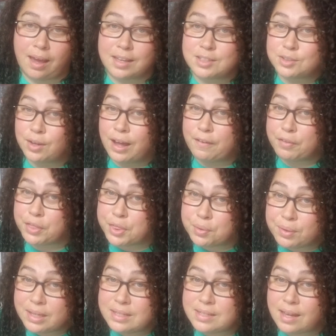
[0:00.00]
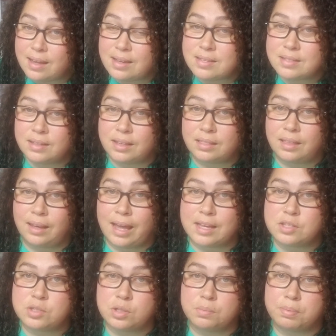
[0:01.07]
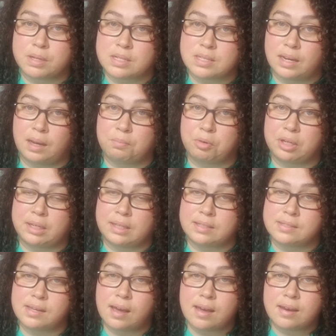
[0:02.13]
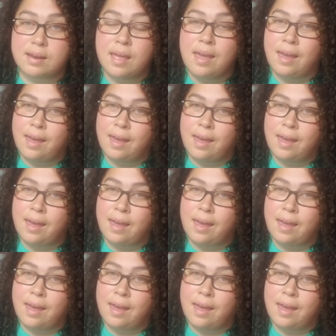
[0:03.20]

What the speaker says: I still have 3 days to get the last 2 books that I'm reading done,